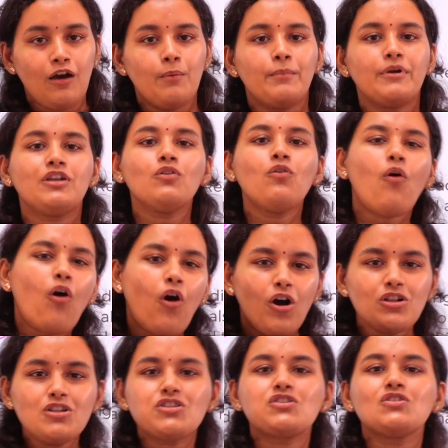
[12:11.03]
but you
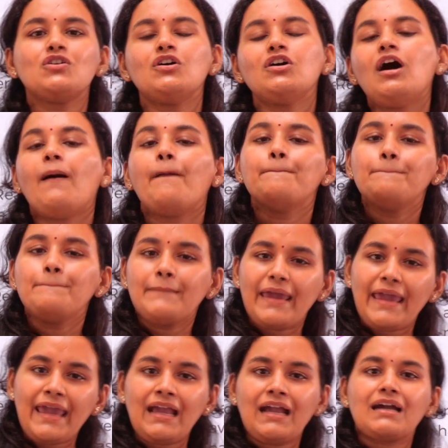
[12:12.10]
also
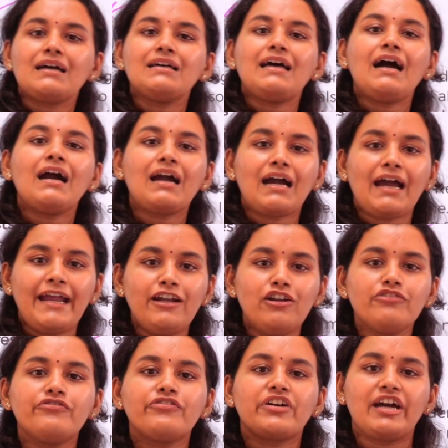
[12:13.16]
make a kind
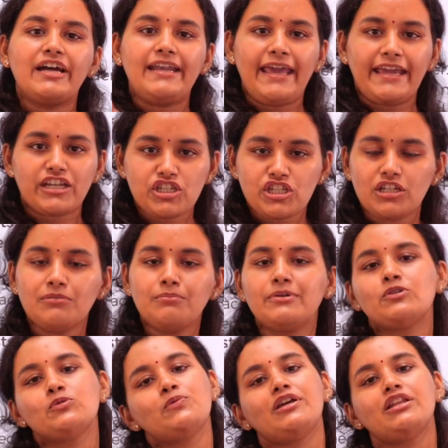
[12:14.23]
of connection
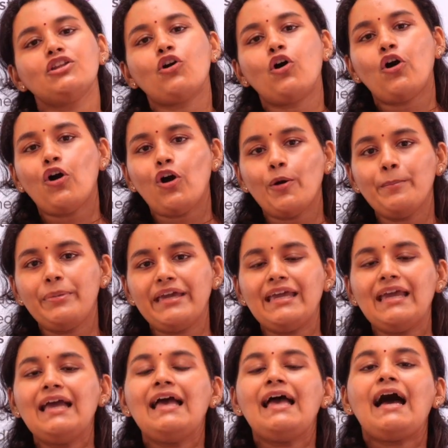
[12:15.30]
between your
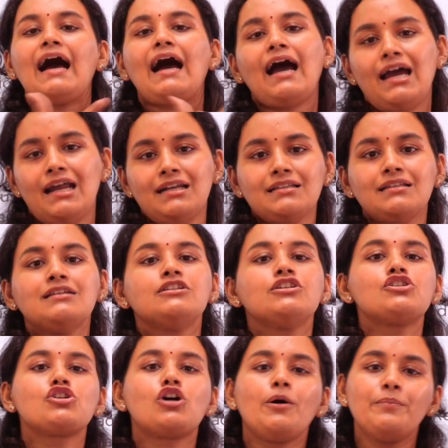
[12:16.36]
hobby and the
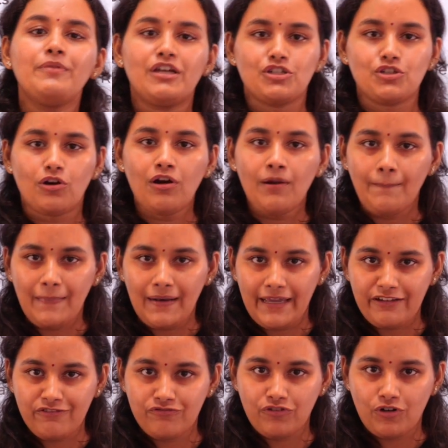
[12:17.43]
job that you're
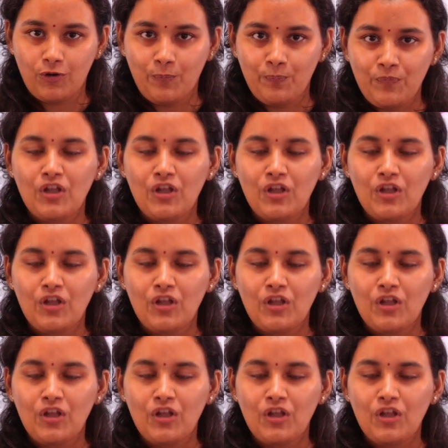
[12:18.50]
applying for.